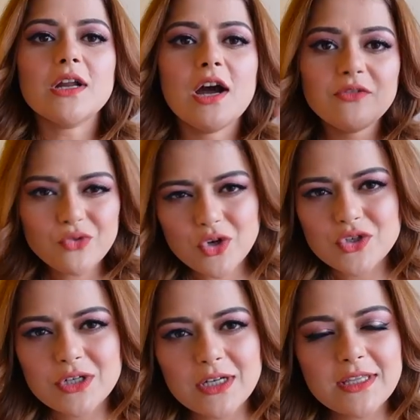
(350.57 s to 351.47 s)

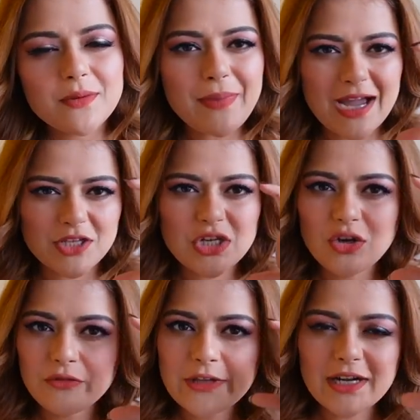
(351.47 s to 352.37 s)
Unfortunately, the packaging
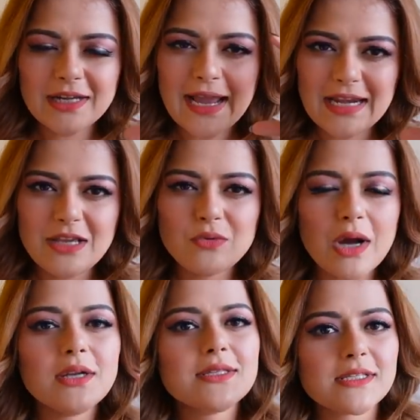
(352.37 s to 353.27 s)
of that tiny
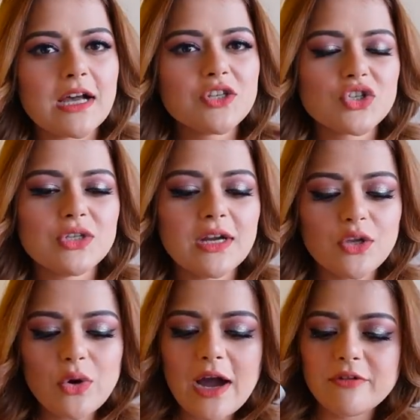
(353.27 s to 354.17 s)
one is such that
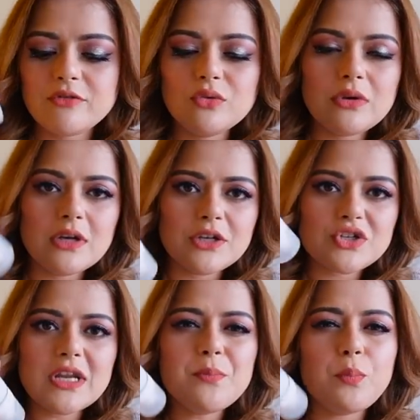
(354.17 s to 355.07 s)
you have to literally